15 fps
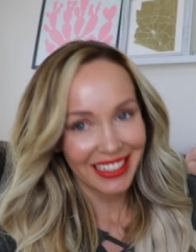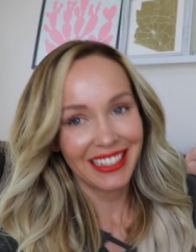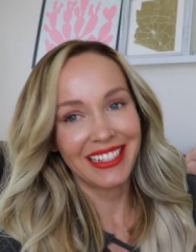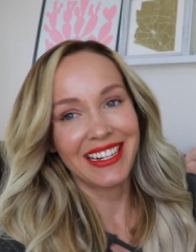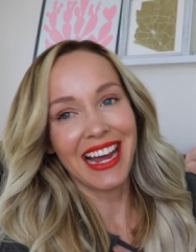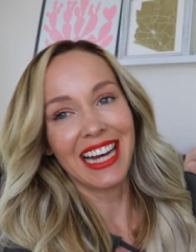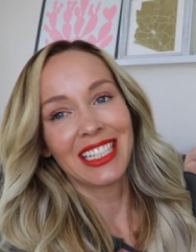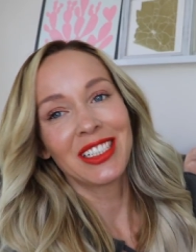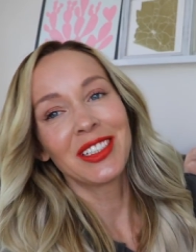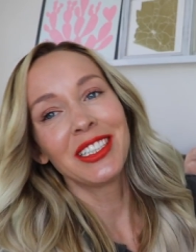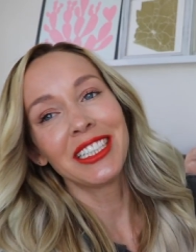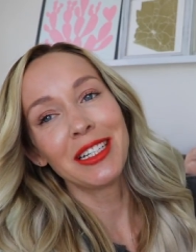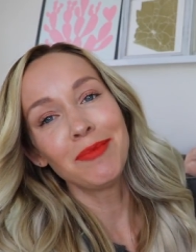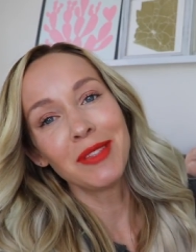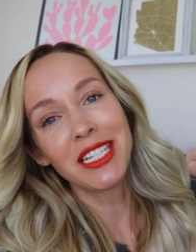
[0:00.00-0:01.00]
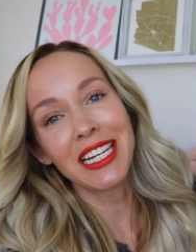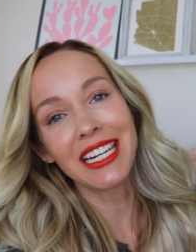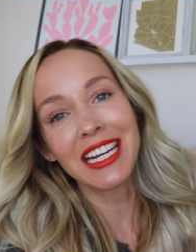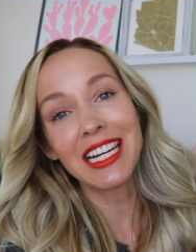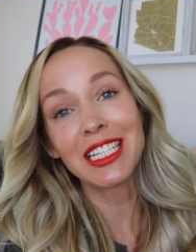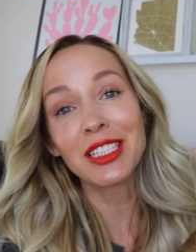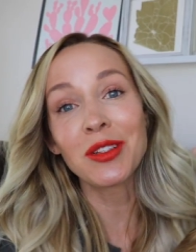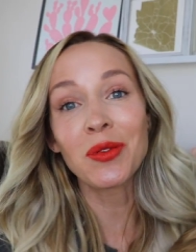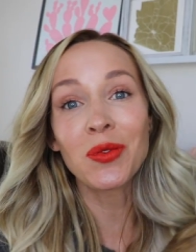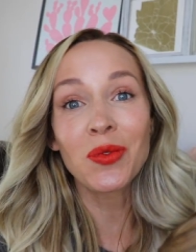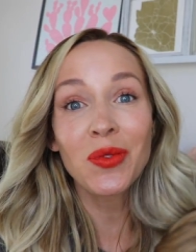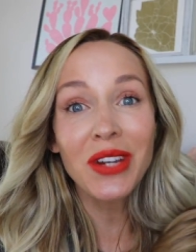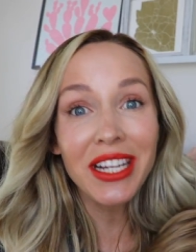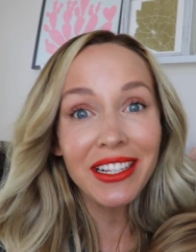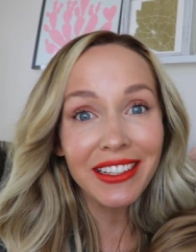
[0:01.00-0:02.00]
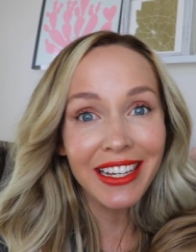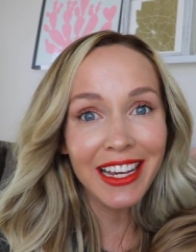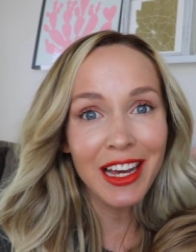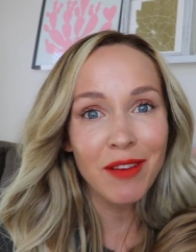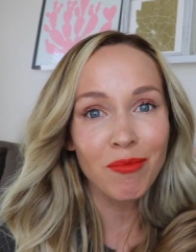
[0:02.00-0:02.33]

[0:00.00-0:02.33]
Natural lipstick is really